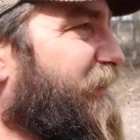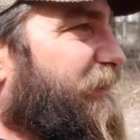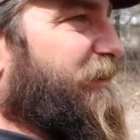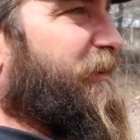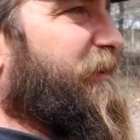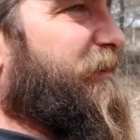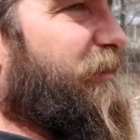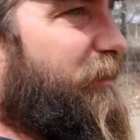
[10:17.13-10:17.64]

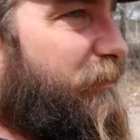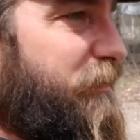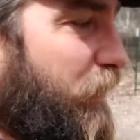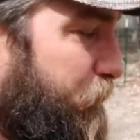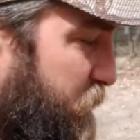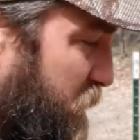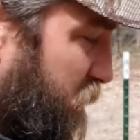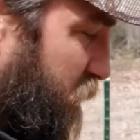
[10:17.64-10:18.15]
any
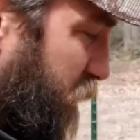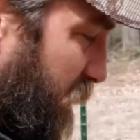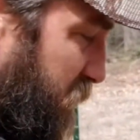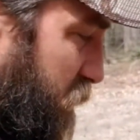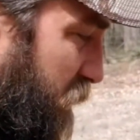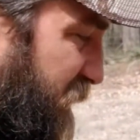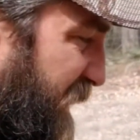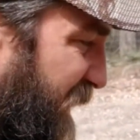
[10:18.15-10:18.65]
tips and
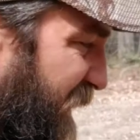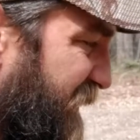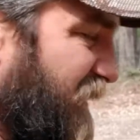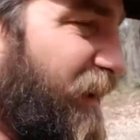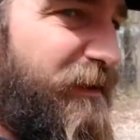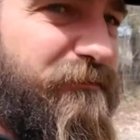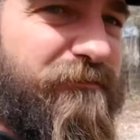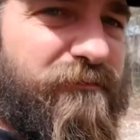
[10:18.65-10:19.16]
tricks with that,
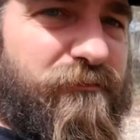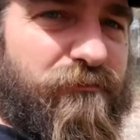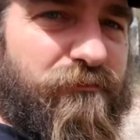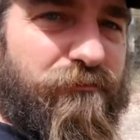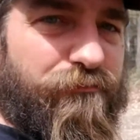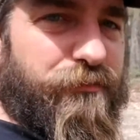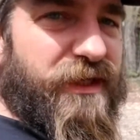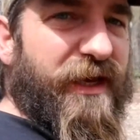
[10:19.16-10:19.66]
I'd
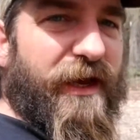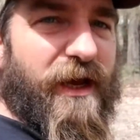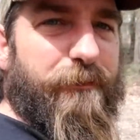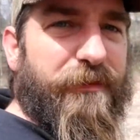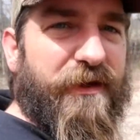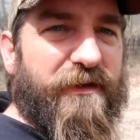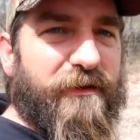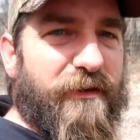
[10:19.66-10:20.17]
be
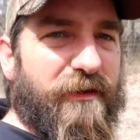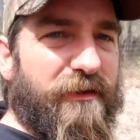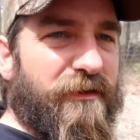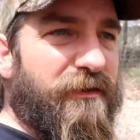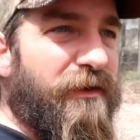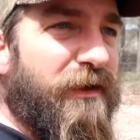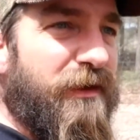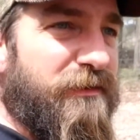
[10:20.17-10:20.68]
happy to
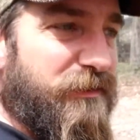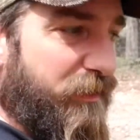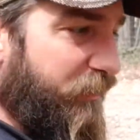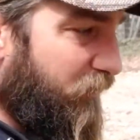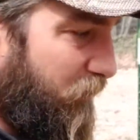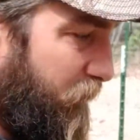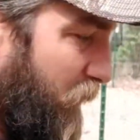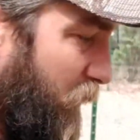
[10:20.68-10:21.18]

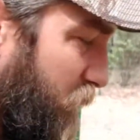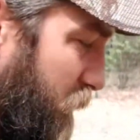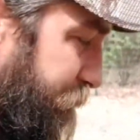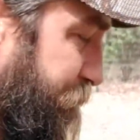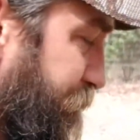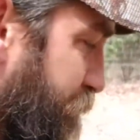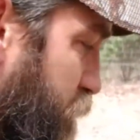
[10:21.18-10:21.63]
hear about them.